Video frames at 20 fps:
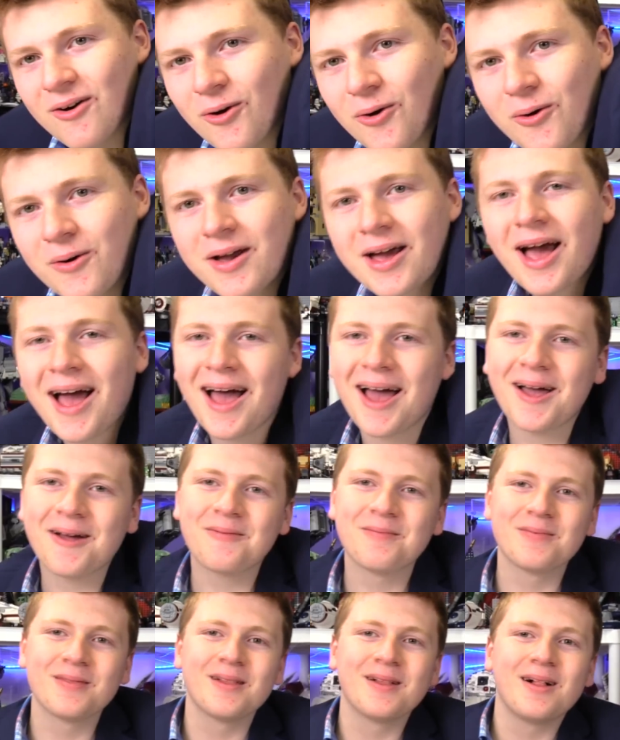
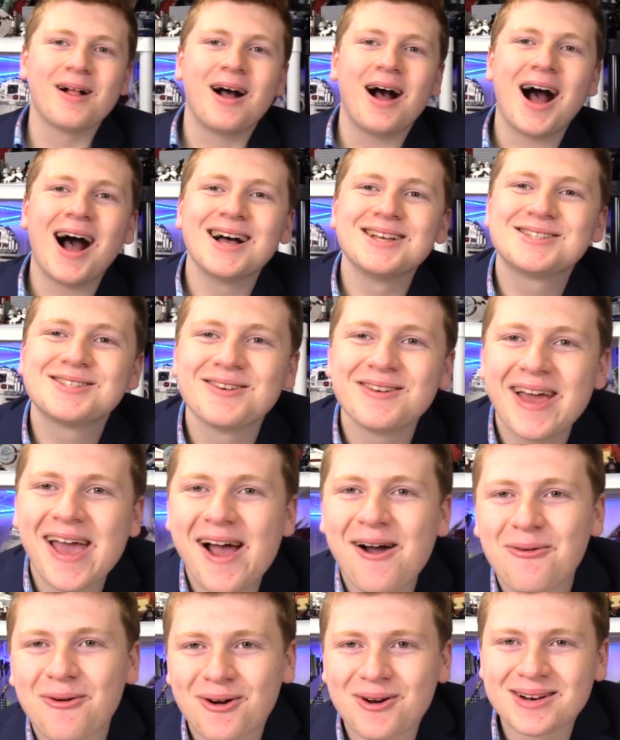Okay. Uh, so
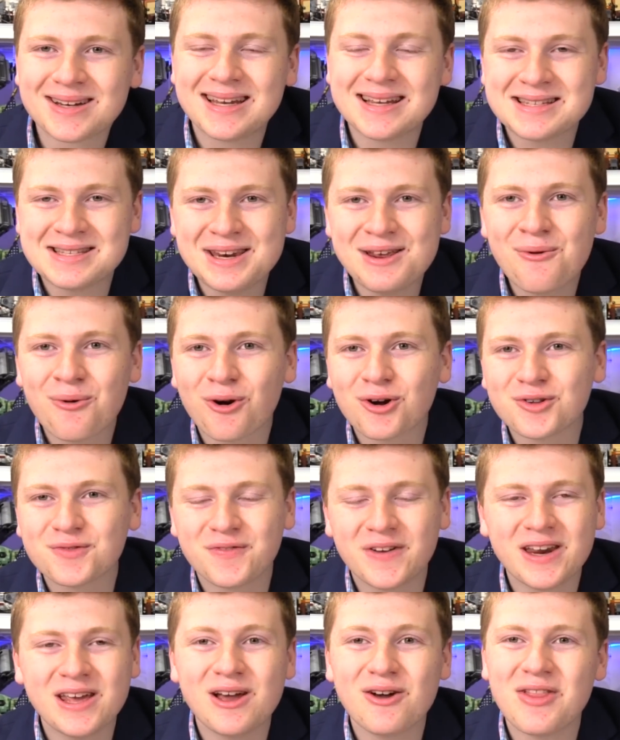yeah, we're Disney
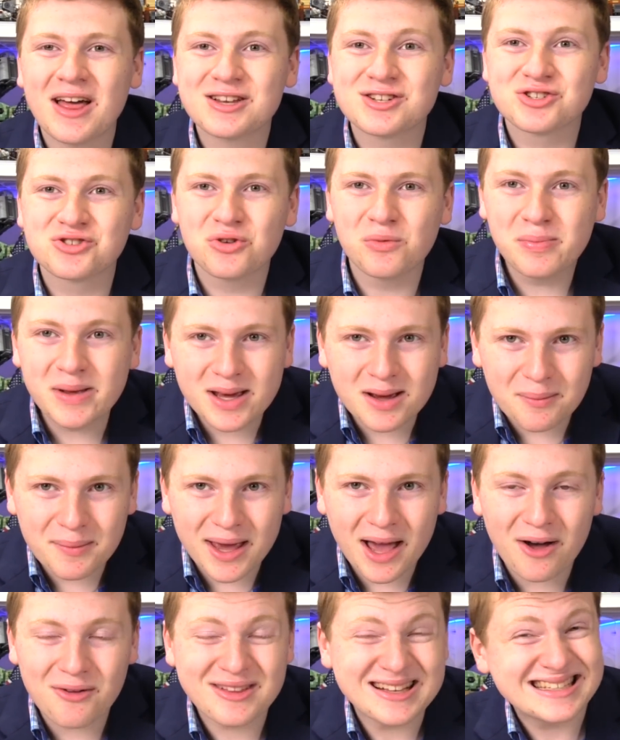World video that should be
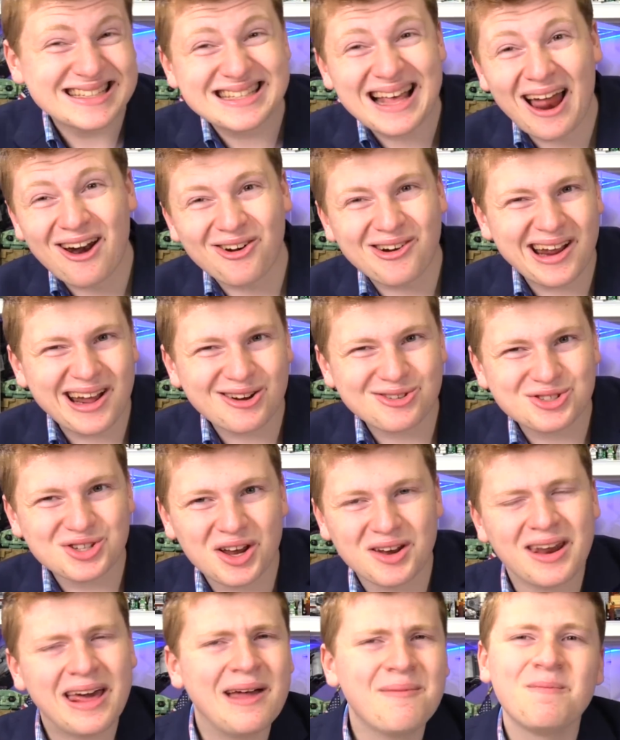coming out this Saturday or
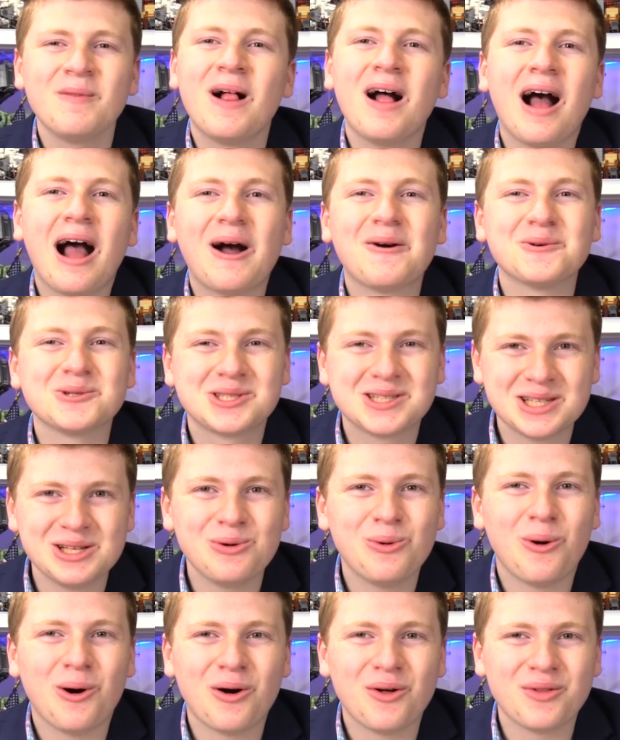Sunday. I will see
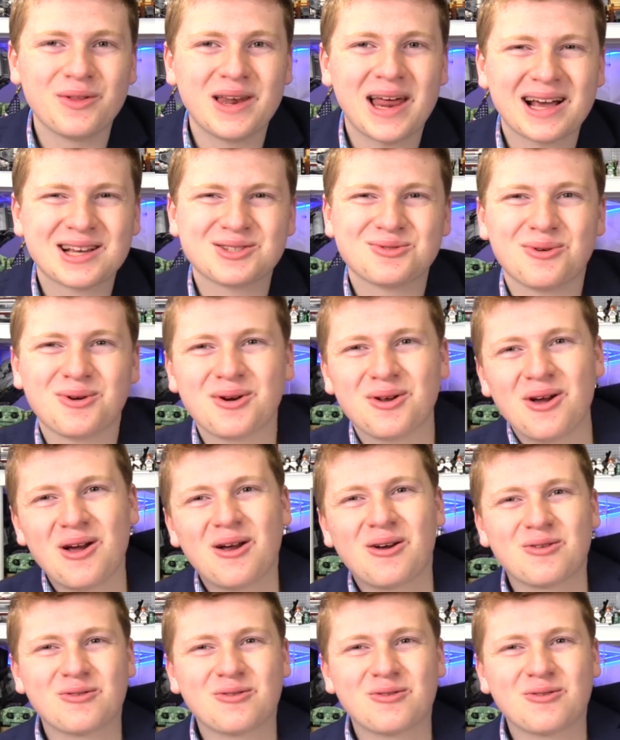you all in the next one.